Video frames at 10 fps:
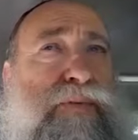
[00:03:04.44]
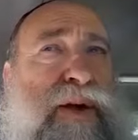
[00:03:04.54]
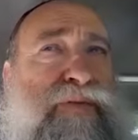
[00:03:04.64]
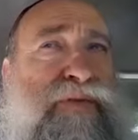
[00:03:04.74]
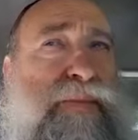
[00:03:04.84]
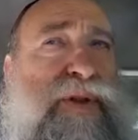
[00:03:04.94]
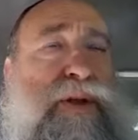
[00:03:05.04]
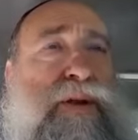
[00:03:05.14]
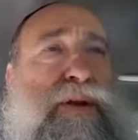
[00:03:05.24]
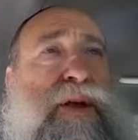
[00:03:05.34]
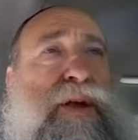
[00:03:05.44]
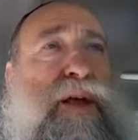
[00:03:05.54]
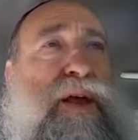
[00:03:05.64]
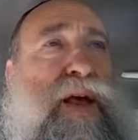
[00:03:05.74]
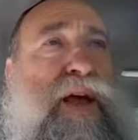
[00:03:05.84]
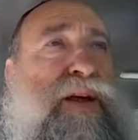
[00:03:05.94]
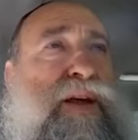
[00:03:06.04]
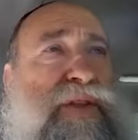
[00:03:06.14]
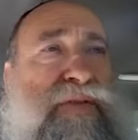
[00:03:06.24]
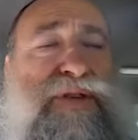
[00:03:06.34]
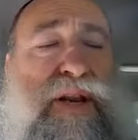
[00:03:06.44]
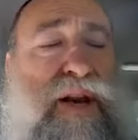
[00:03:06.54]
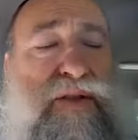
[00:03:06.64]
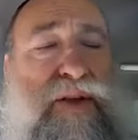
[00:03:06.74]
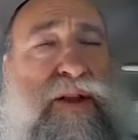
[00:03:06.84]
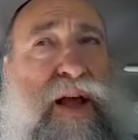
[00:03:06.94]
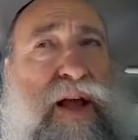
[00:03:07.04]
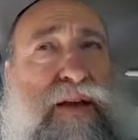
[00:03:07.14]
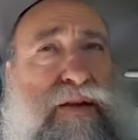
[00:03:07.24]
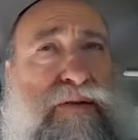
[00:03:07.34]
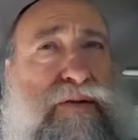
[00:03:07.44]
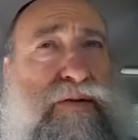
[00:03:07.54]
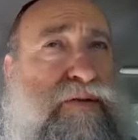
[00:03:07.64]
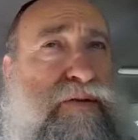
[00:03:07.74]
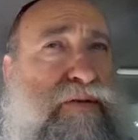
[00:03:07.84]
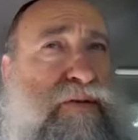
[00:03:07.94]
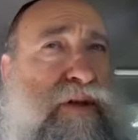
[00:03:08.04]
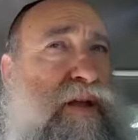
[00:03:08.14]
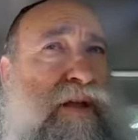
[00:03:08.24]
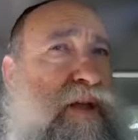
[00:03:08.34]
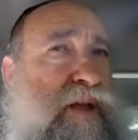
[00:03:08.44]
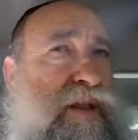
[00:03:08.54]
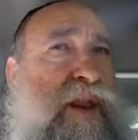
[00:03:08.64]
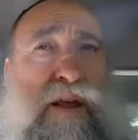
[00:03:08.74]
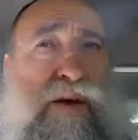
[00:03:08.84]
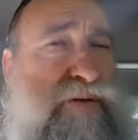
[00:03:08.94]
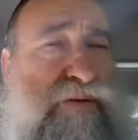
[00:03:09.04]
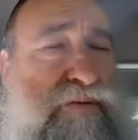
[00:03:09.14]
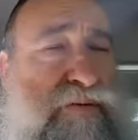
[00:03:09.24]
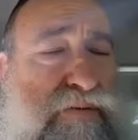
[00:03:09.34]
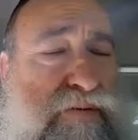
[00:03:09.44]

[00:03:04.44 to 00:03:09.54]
in my family. And I've never seen anything like it in any other